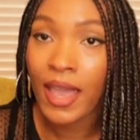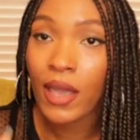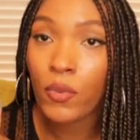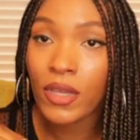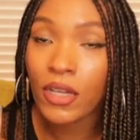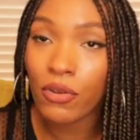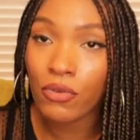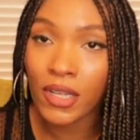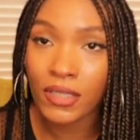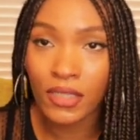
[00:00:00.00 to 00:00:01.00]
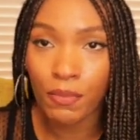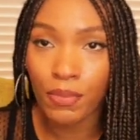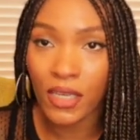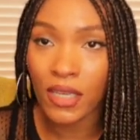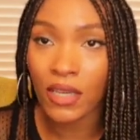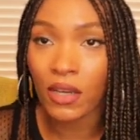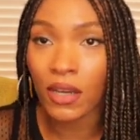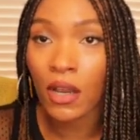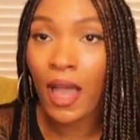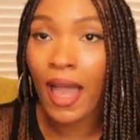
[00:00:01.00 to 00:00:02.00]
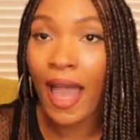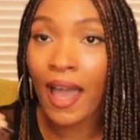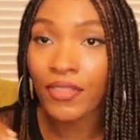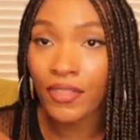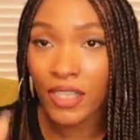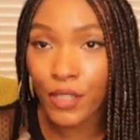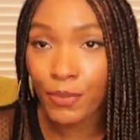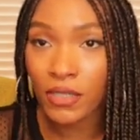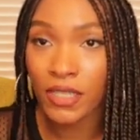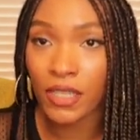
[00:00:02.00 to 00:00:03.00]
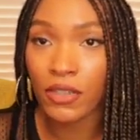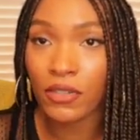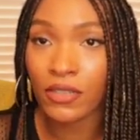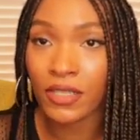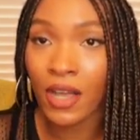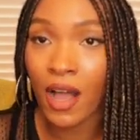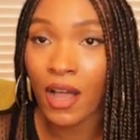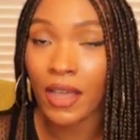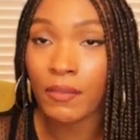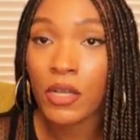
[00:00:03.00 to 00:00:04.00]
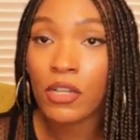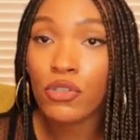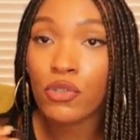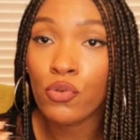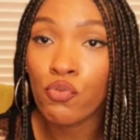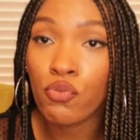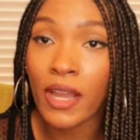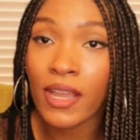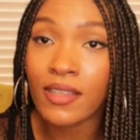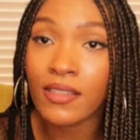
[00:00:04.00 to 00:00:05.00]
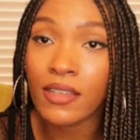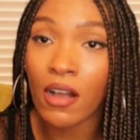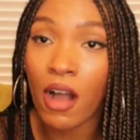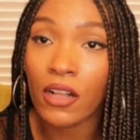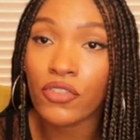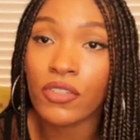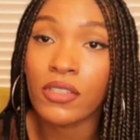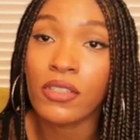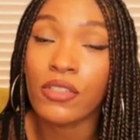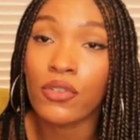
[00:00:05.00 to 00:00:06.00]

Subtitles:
And we agreed to be here at this particular time to raise the consciousness,